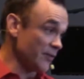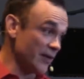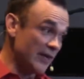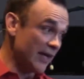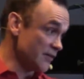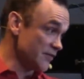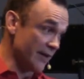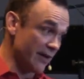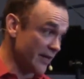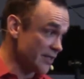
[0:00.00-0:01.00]
we got to do some
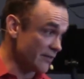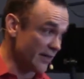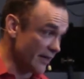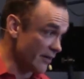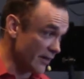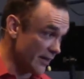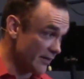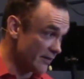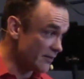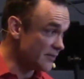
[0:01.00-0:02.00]
aeration right now, okay?
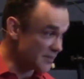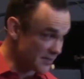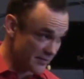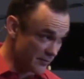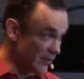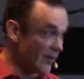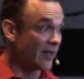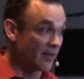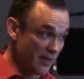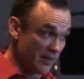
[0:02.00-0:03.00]
Yeah. This is, we ready
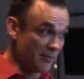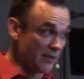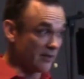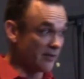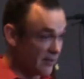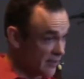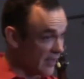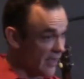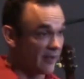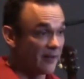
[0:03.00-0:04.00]
to come on up oh, and yeah.
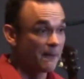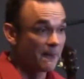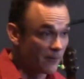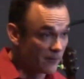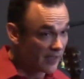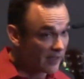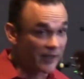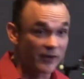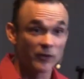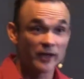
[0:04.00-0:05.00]
Yeah. yeah. We're
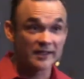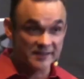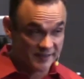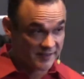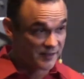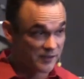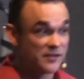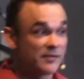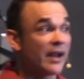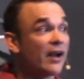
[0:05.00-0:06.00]
gonna we're gonna do
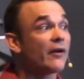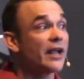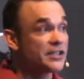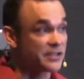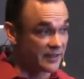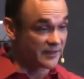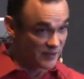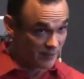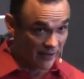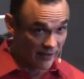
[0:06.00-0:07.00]
some aeration in the
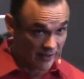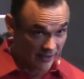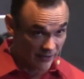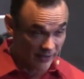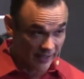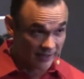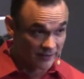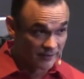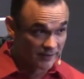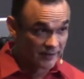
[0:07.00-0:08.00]
spirit here, okay?
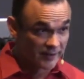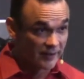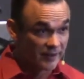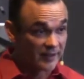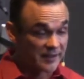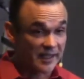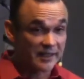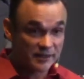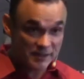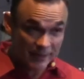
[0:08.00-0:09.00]
Because
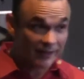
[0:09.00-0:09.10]
there's been a